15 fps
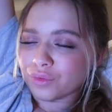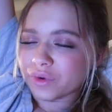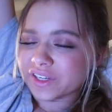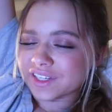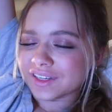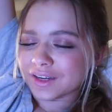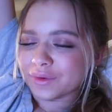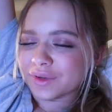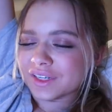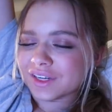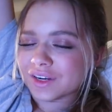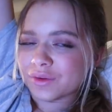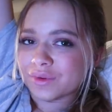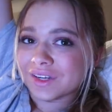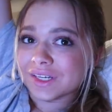We did it, we did
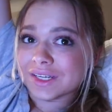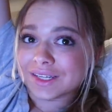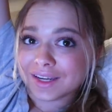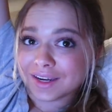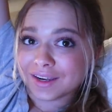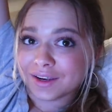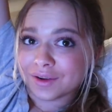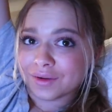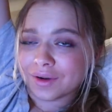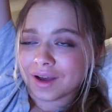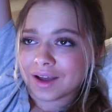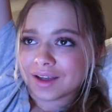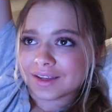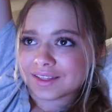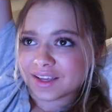it, we did it, you
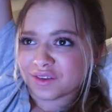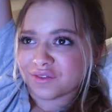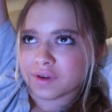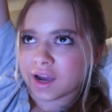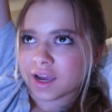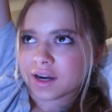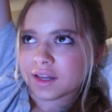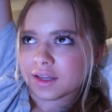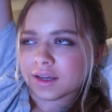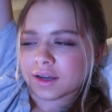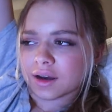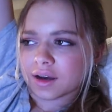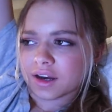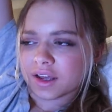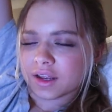guys. I finally
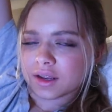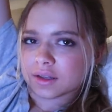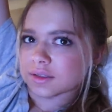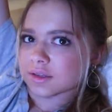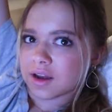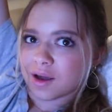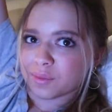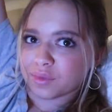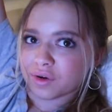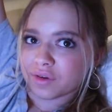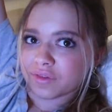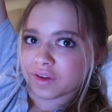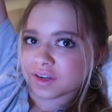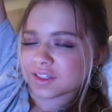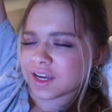got it. It's not
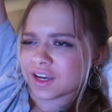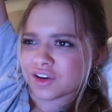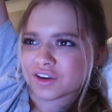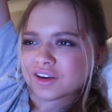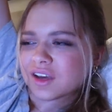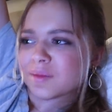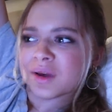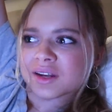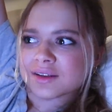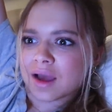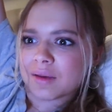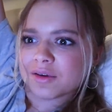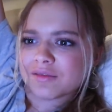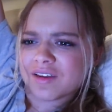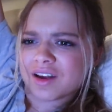perfect. I couldn't get my
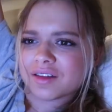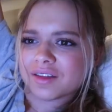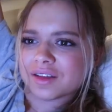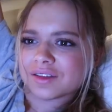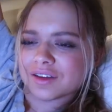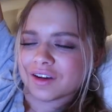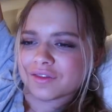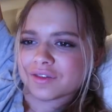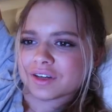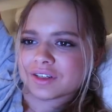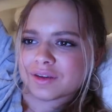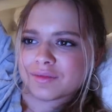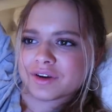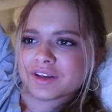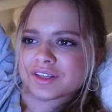timing right on that song for
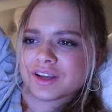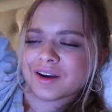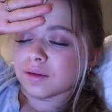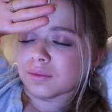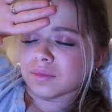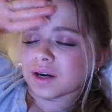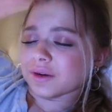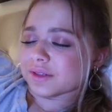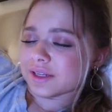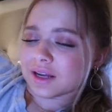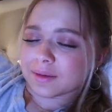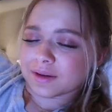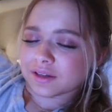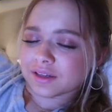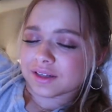some reason, but I was not
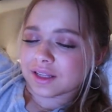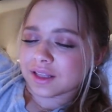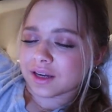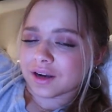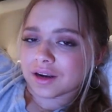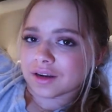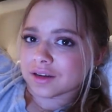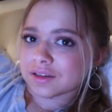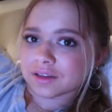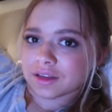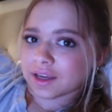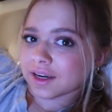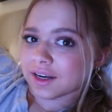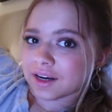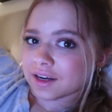about to sit there until
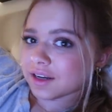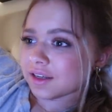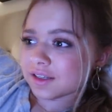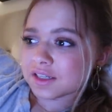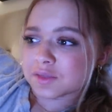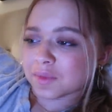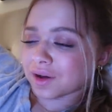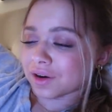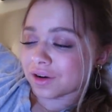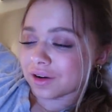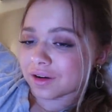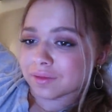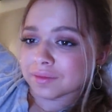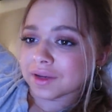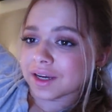I got it spot
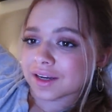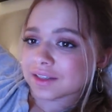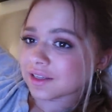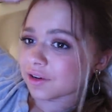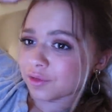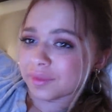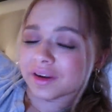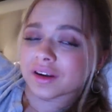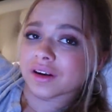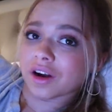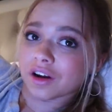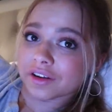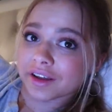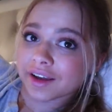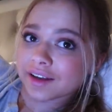on because I would be here
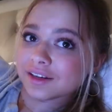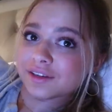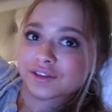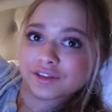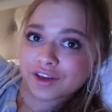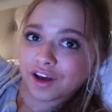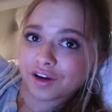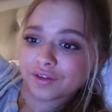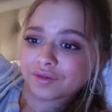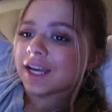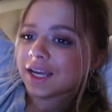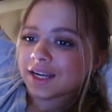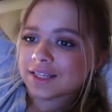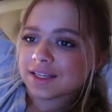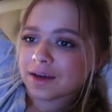all night. So
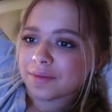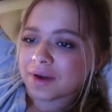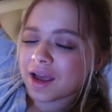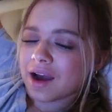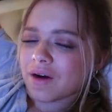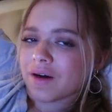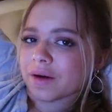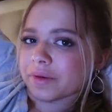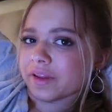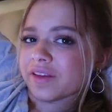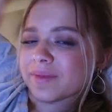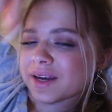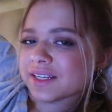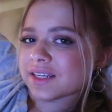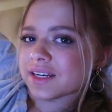it is up now. I will leave
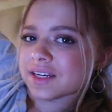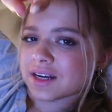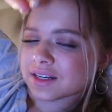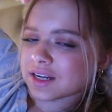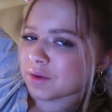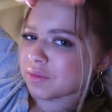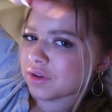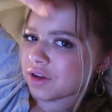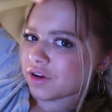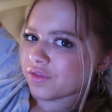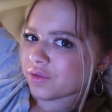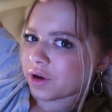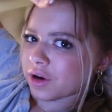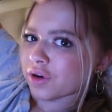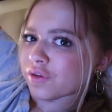my TikTok down below if
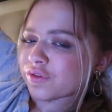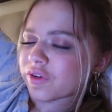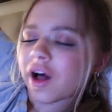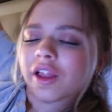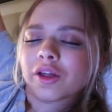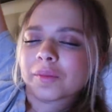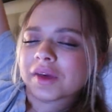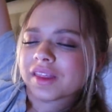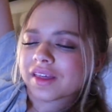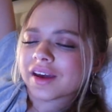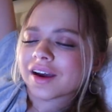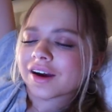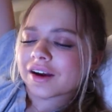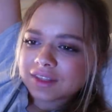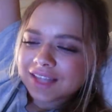you want to go follow me
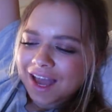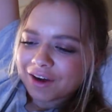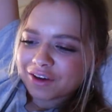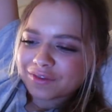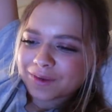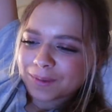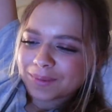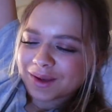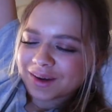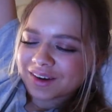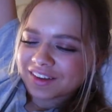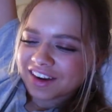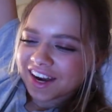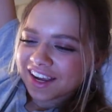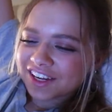there. Now I feel better
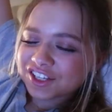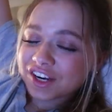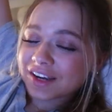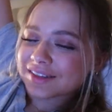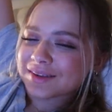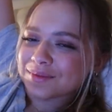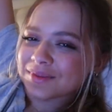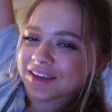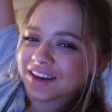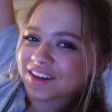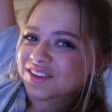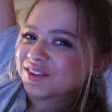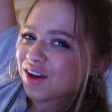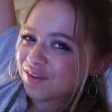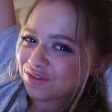that I can check something
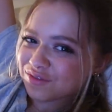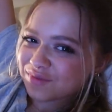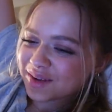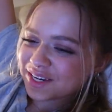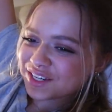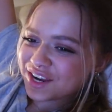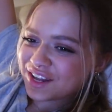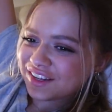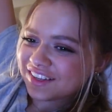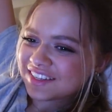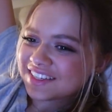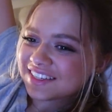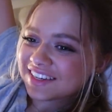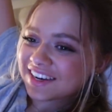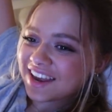else off of my
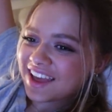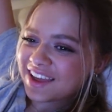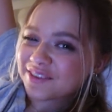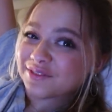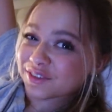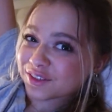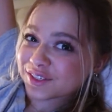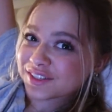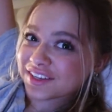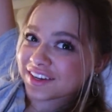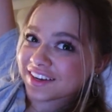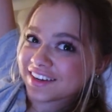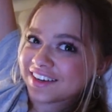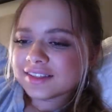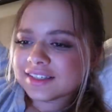checklist today. Feels
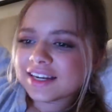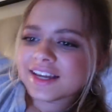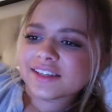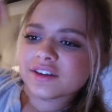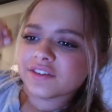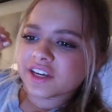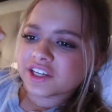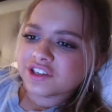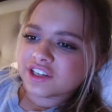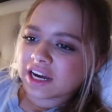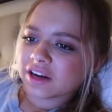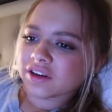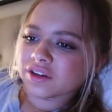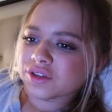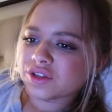good. Today's notification shout
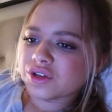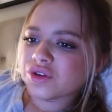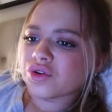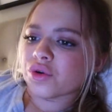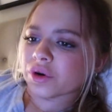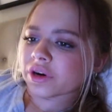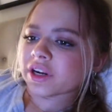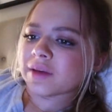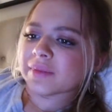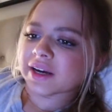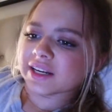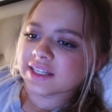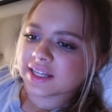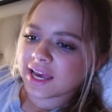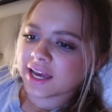out goes to Courtney
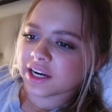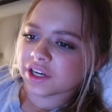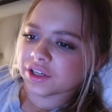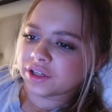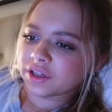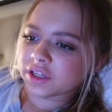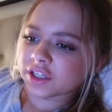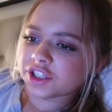McDaniel.